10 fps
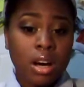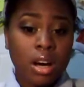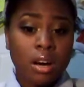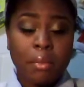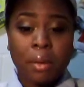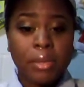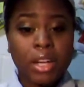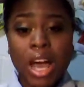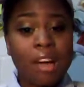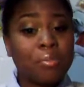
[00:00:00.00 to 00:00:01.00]
Um, I
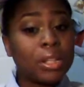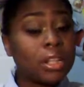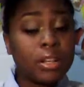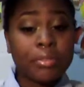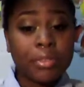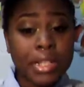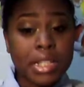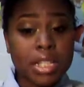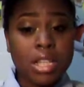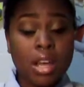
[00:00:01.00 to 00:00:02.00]
mean, I have plenty of
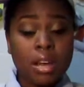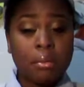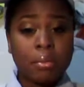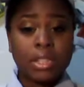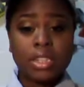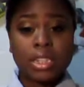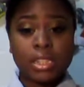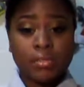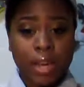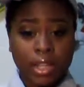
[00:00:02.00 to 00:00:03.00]
friends but it's
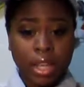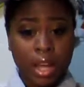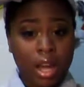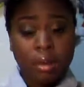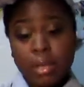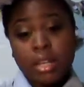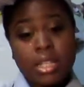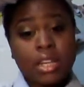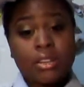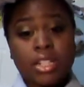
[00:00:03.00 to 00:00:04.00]
just the fact that I'm
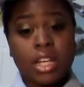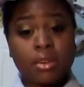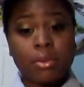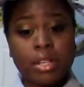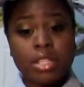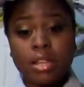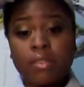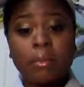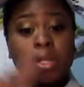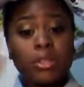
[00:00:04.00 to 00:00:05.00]
not scared to take risks.
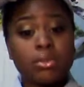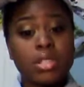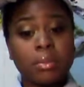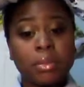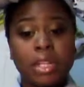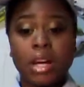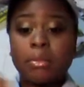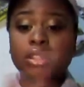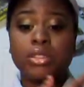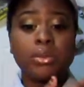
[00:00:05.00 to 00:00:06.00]
If I'm gonna do something,
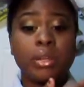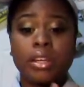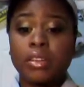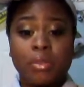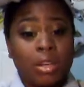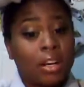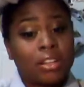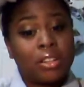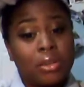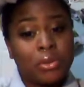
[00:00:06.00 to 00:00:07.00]
I'm gonna do it. If you're not
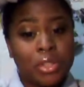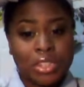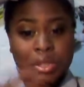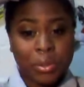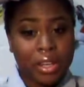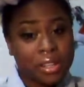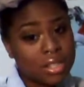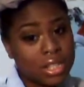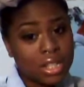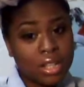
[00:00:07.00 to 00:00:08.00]
gonna do it, just wait
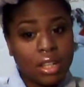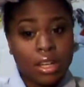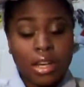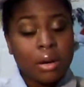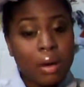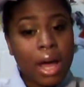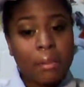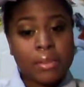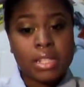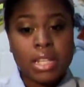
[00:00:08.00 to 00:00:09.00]
and see what
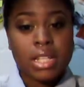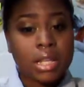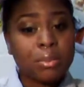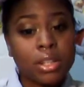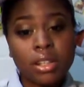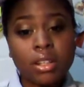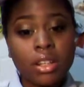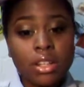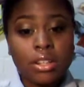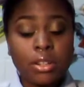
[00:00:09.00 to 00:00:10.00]
happens because I'm gonna,
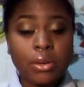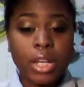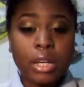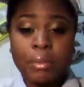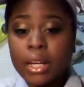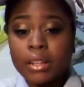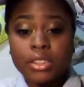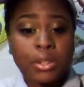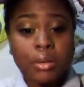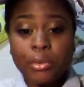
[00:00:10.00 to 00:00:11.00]
you know, keep
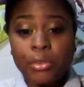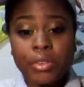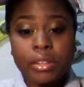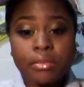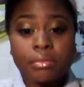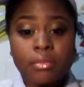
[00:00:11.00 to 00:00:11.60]
that train moving.